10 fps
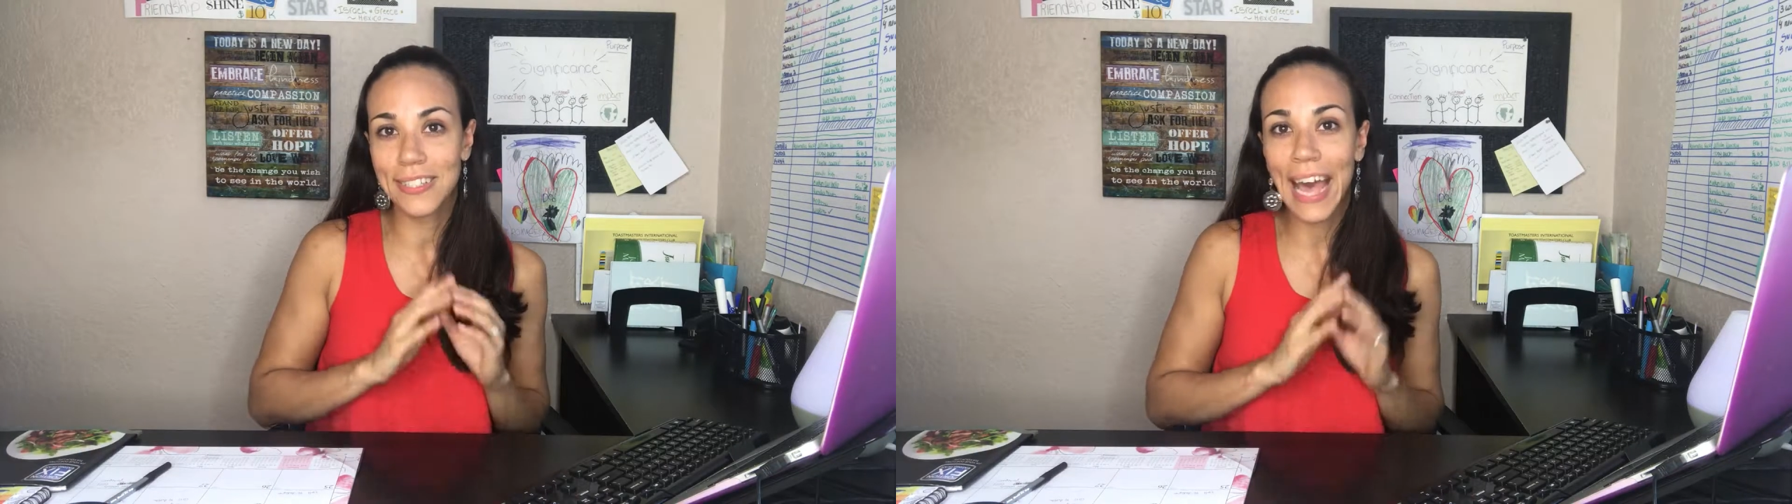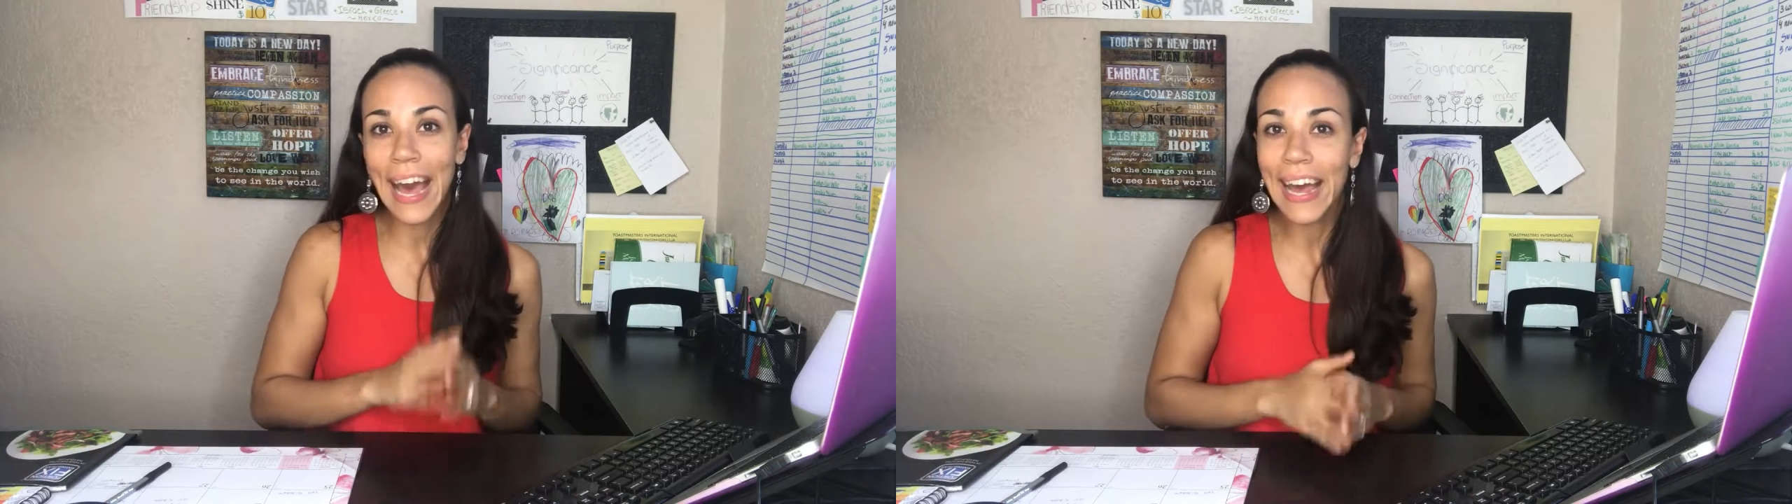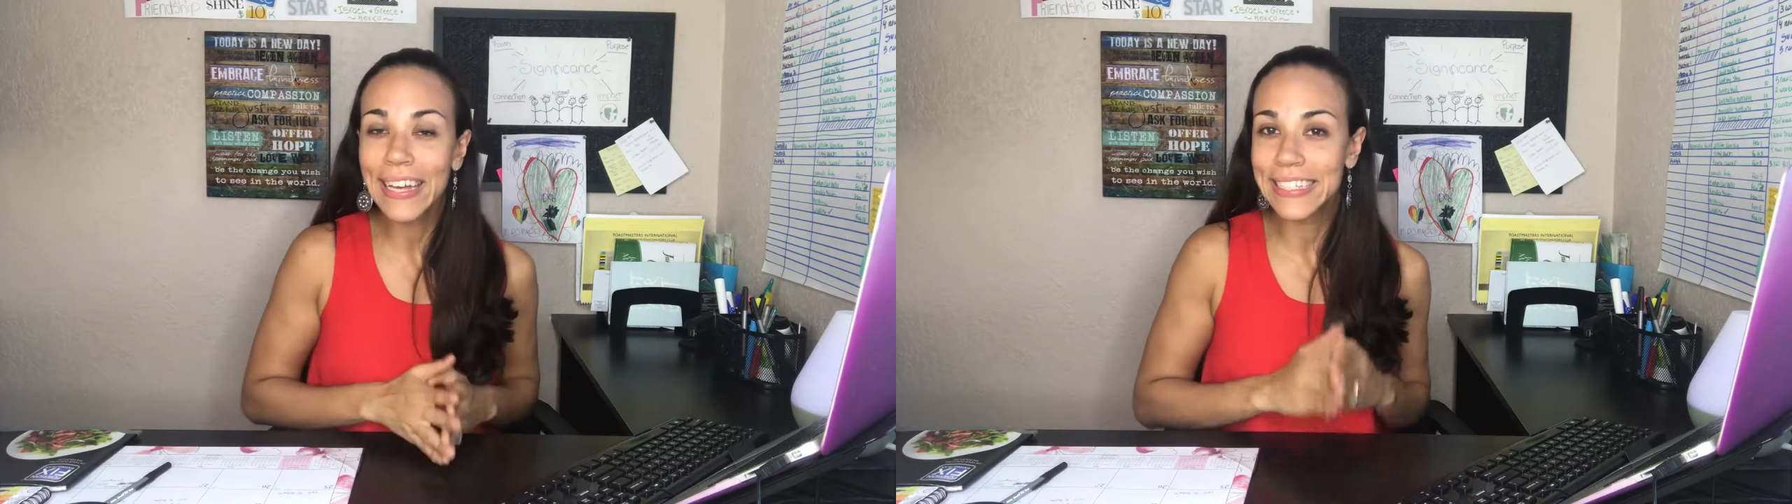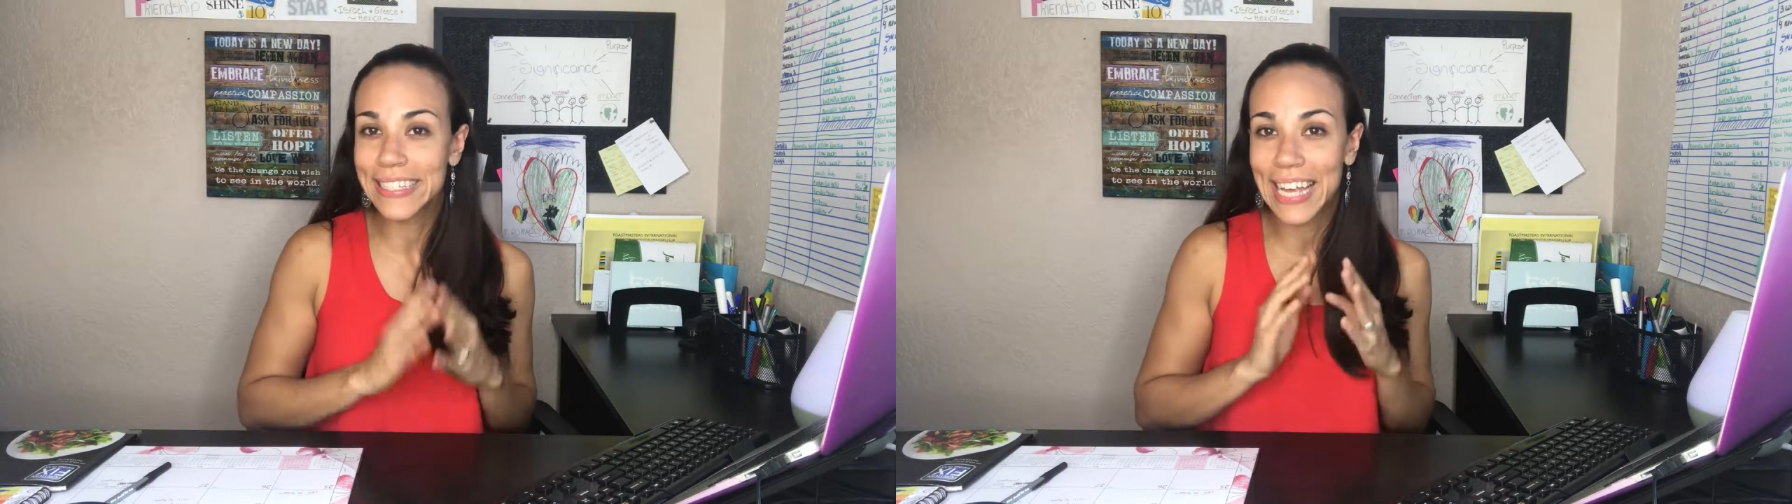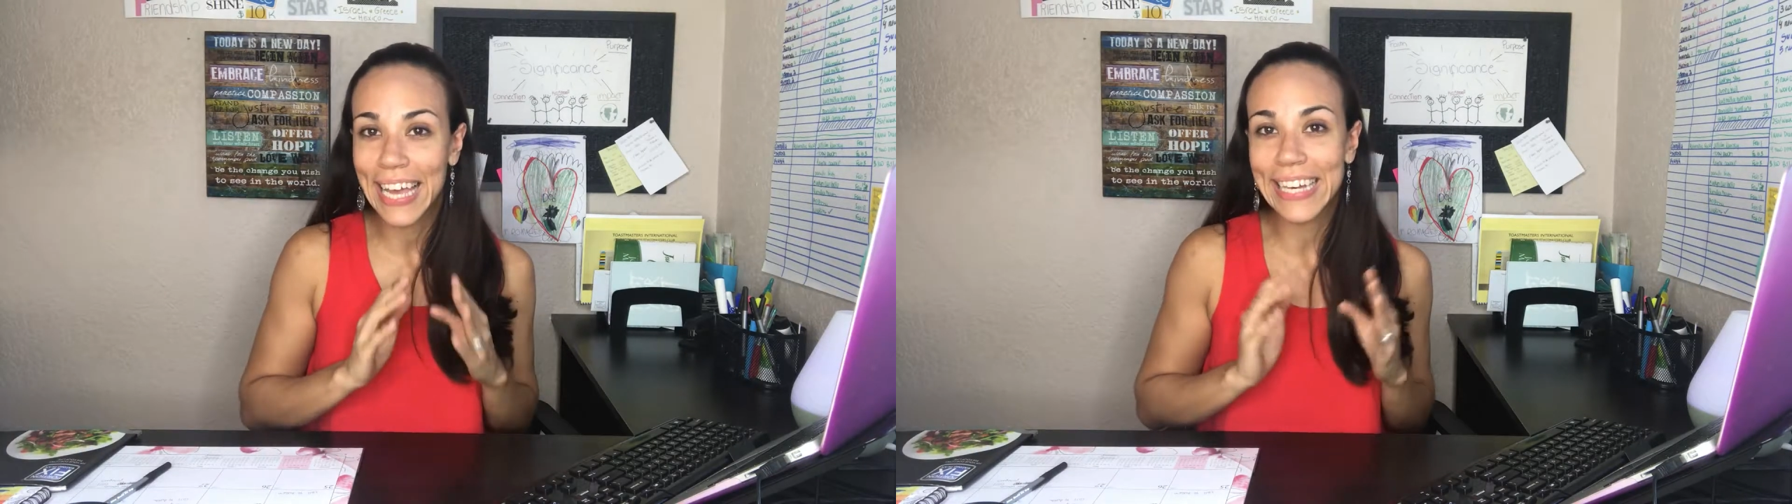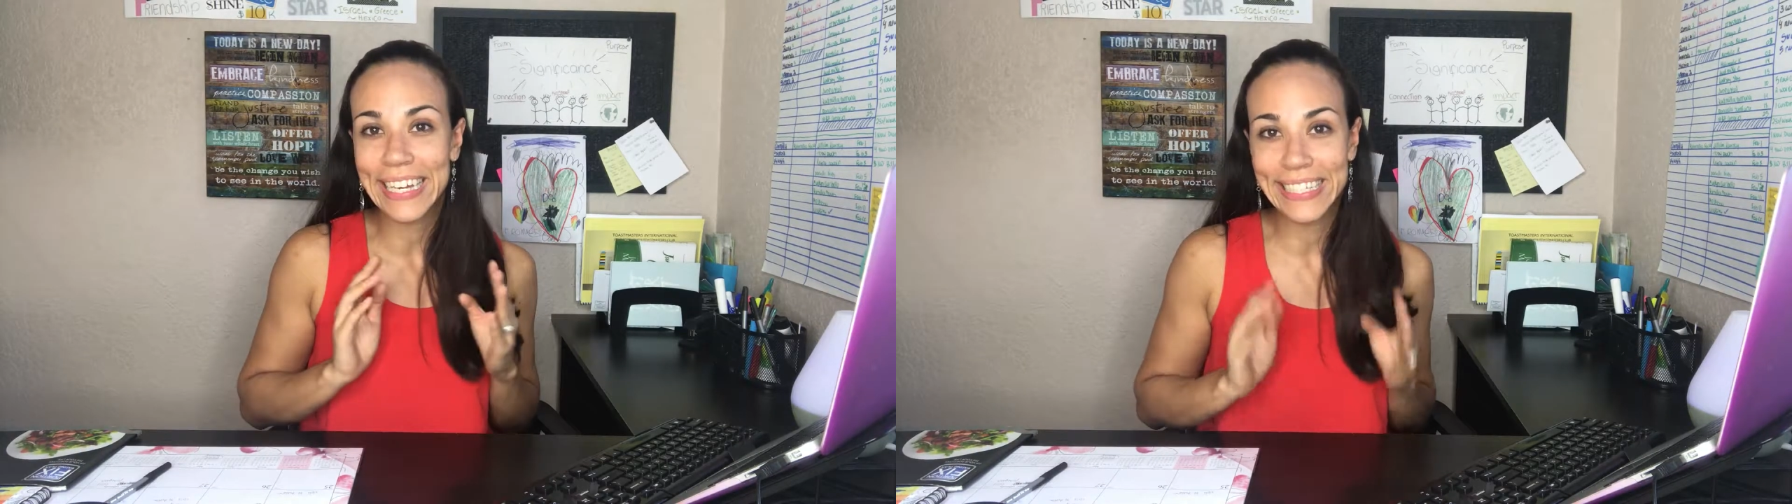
That is like a